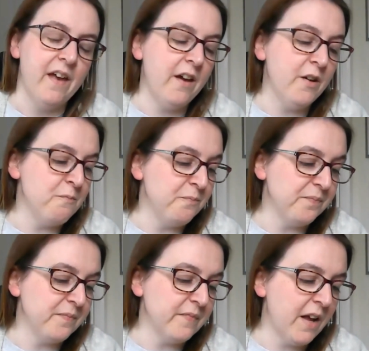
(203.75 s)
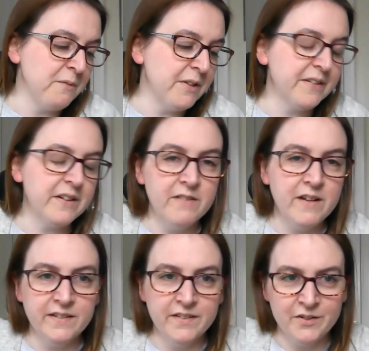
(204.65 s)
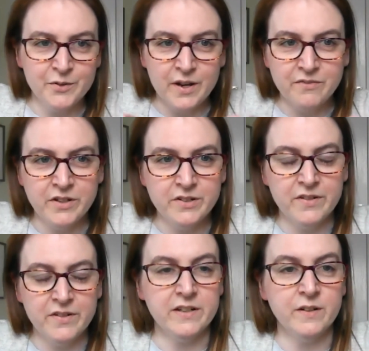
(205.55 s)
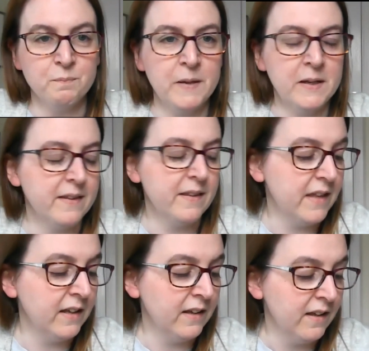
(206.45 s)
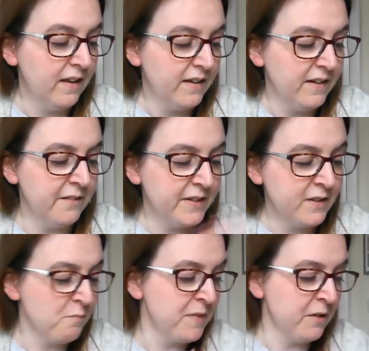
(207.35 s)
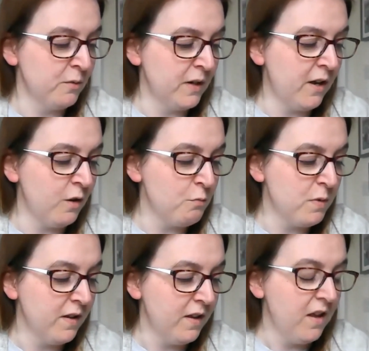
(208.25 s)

I'm just going to read the Social Care Future Vision because I think, you know, it sums it all up.